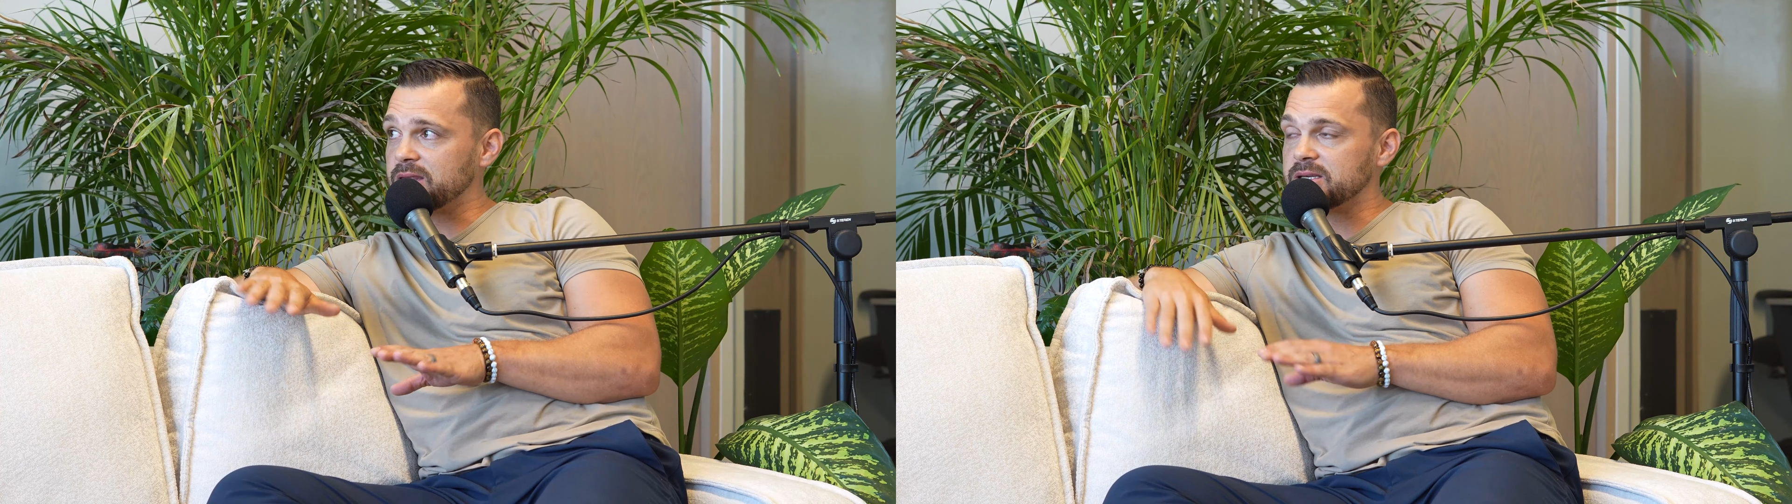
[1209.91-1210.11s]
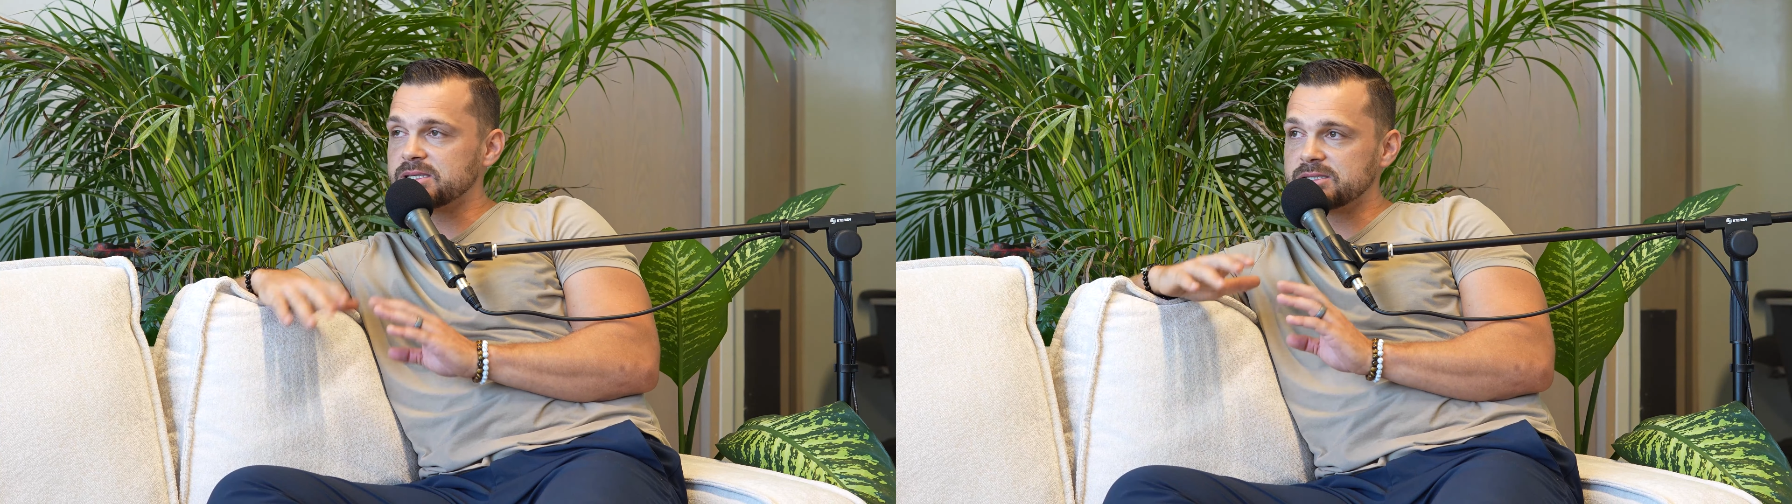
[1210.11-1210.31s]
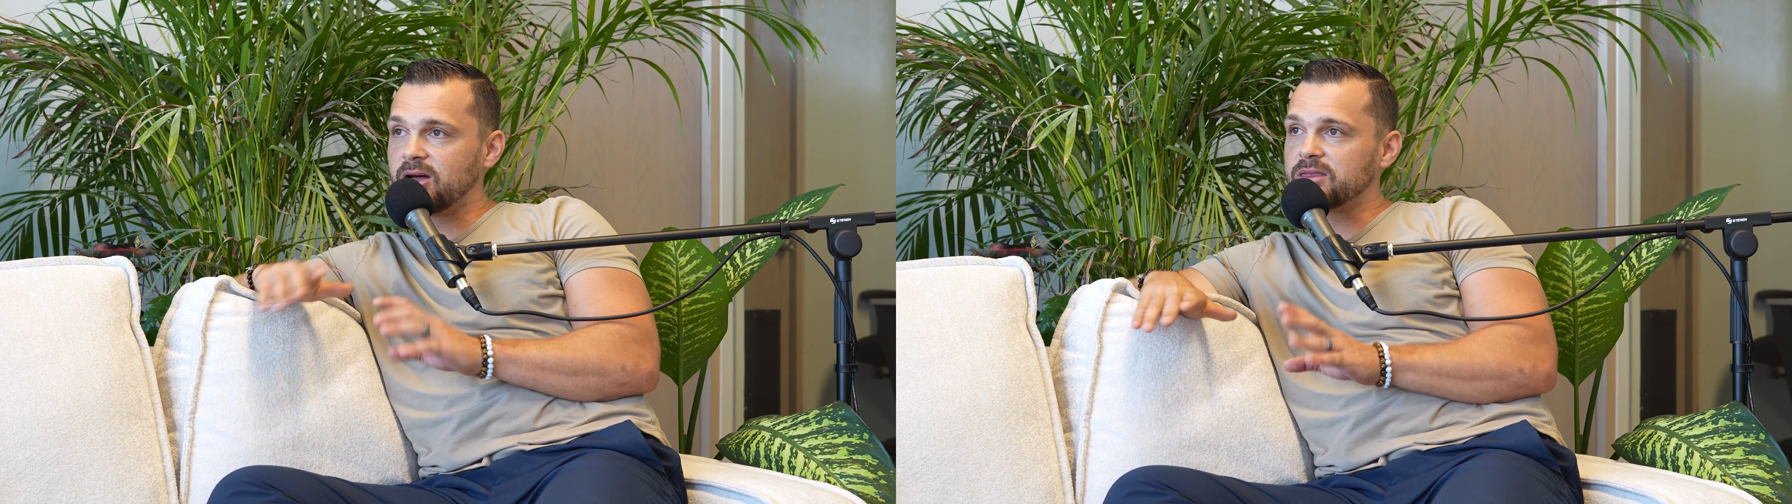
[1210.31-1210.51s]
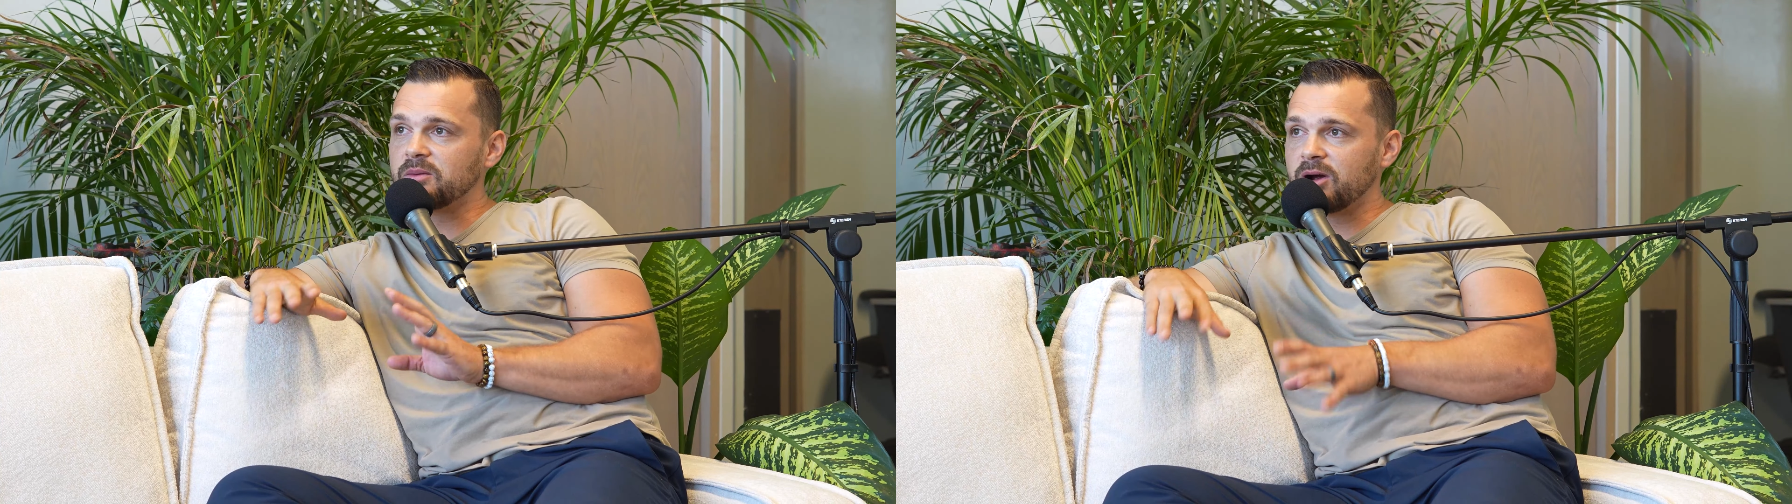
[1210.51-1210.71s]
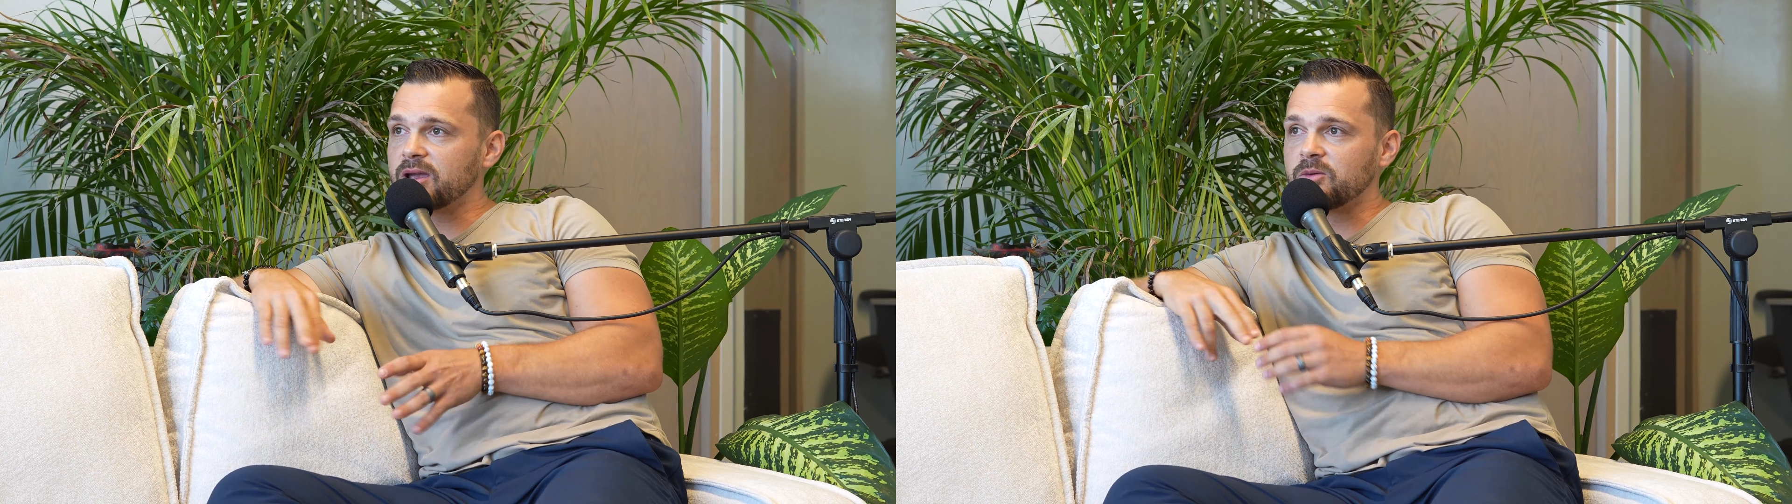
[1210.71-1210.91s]
This is not the
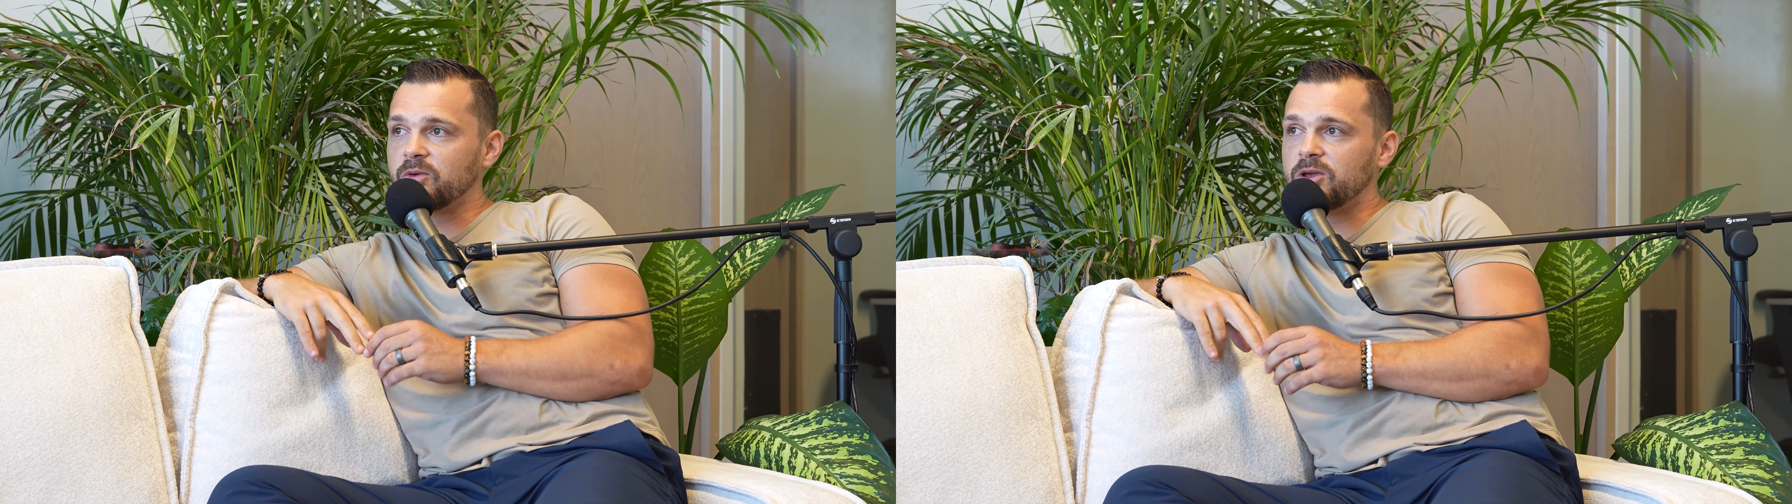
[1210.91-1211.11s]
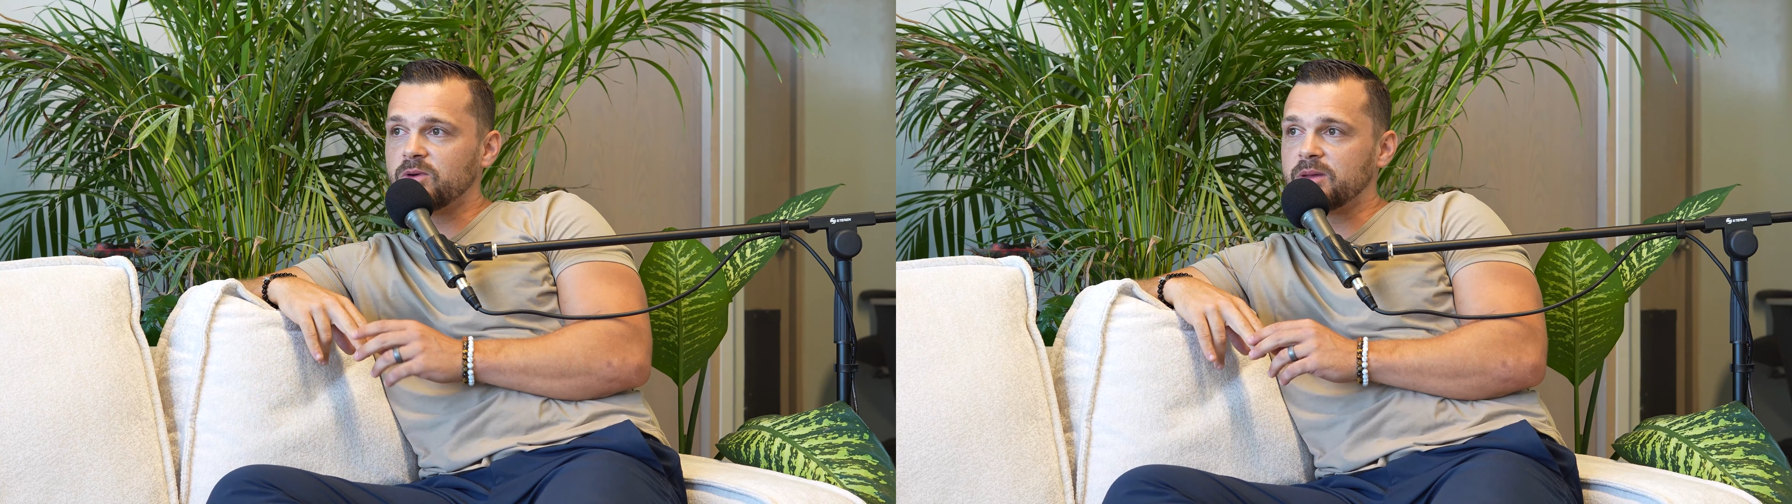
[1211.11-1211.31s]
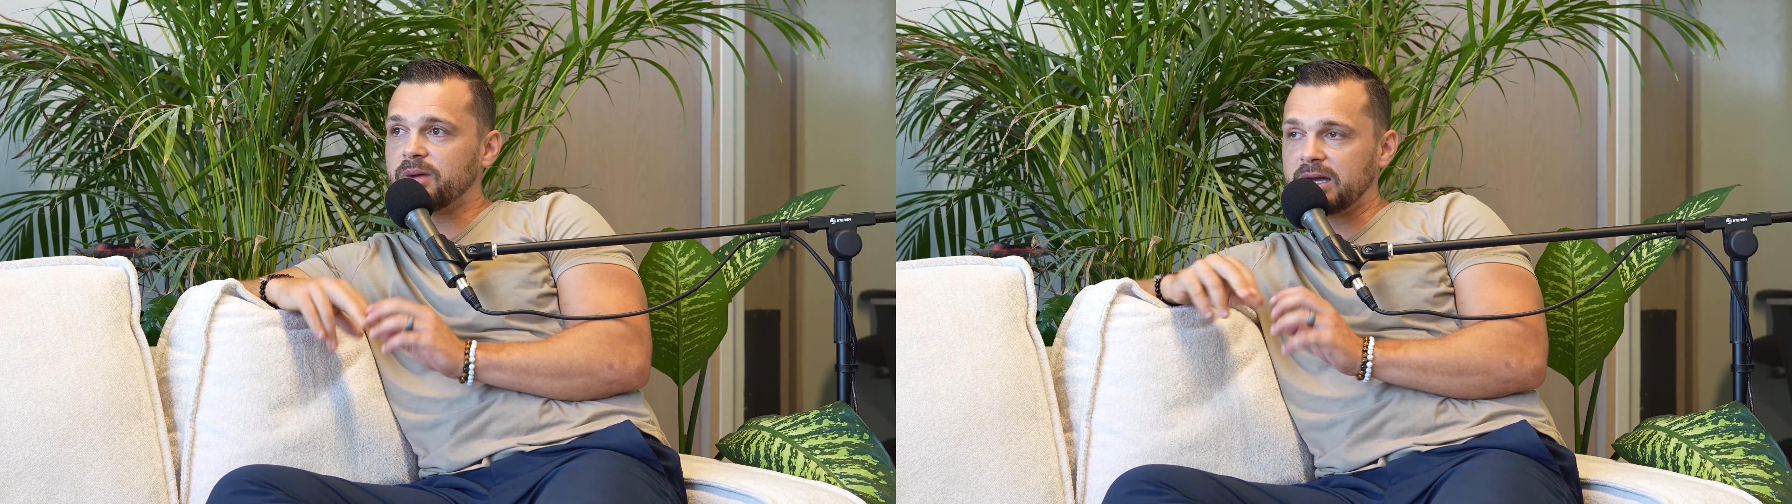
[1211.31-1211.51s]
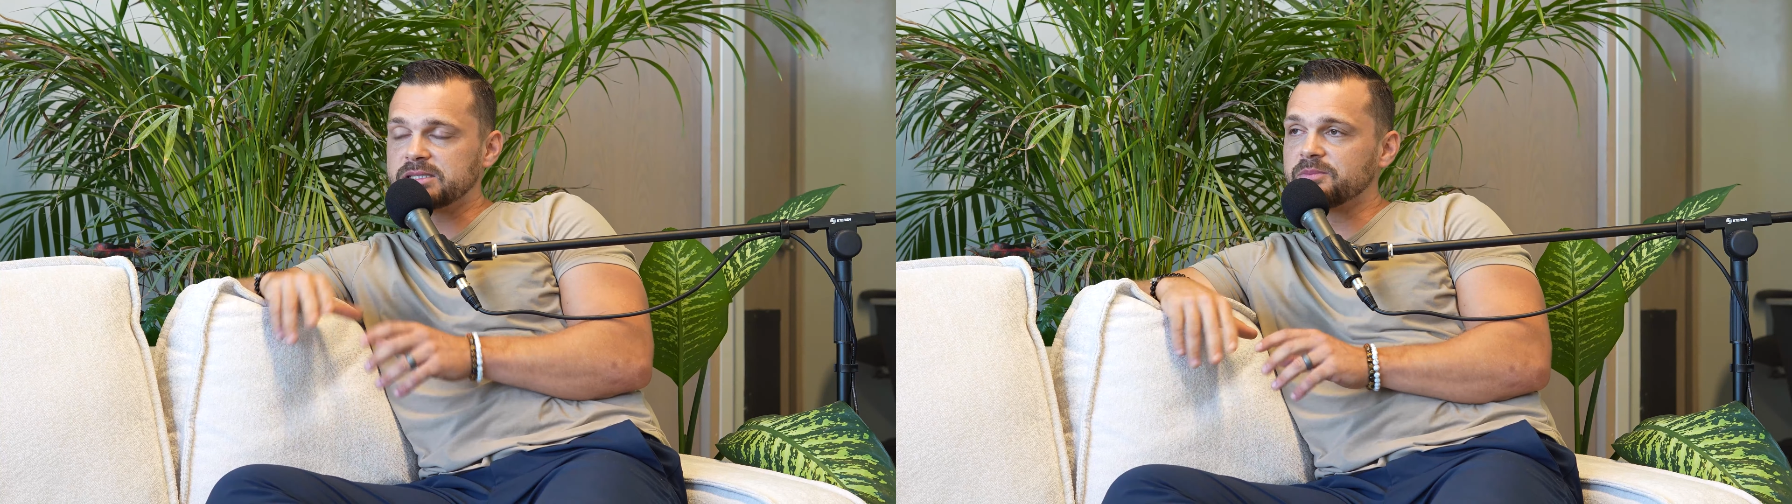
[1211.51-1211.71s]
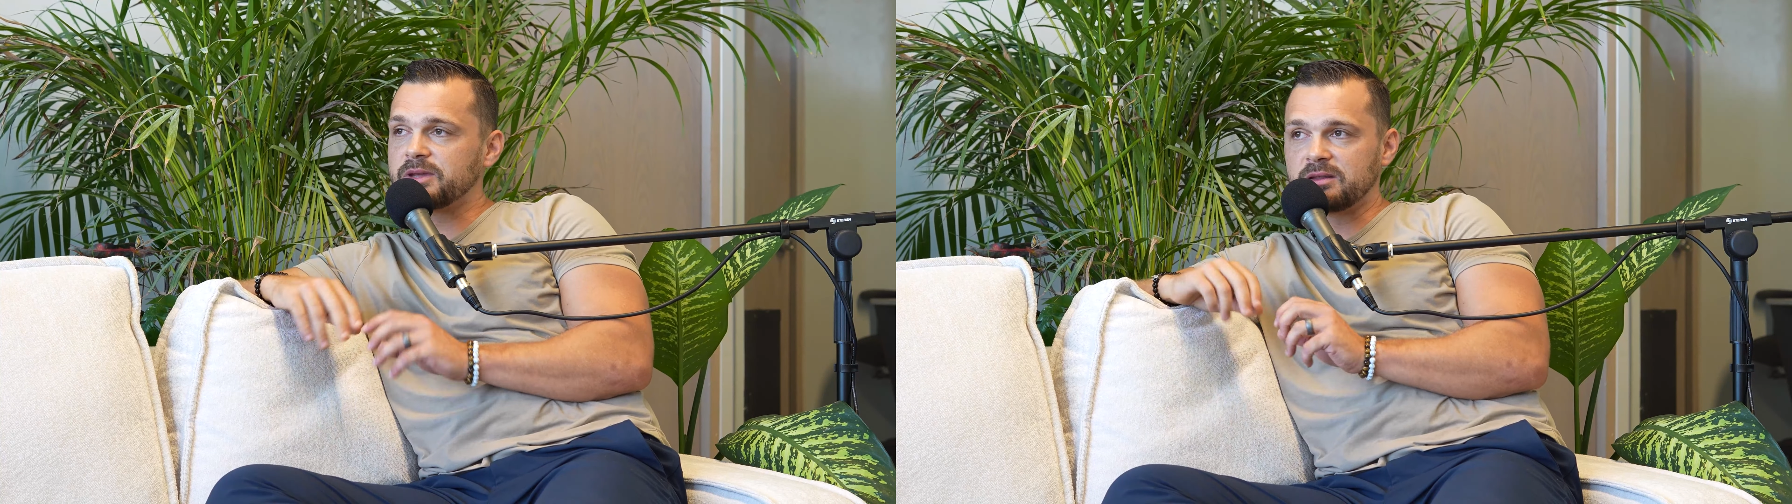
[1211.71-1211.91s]
market where you want to buy
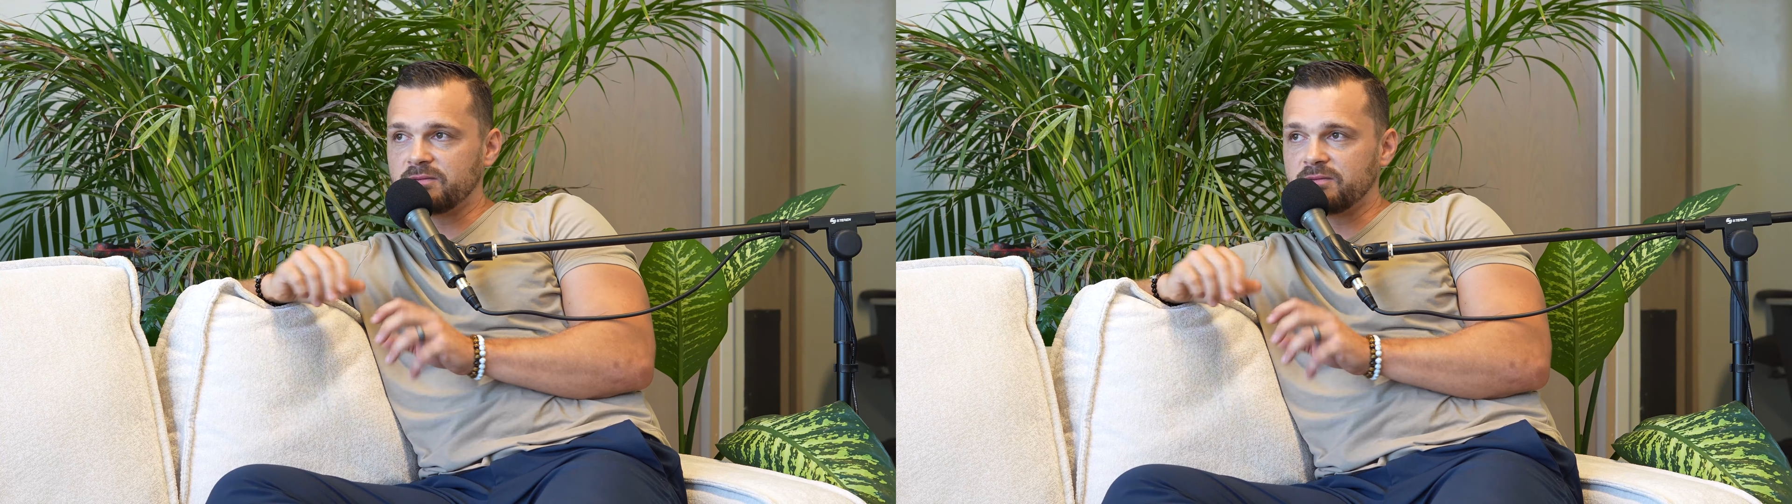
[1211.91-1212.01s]
something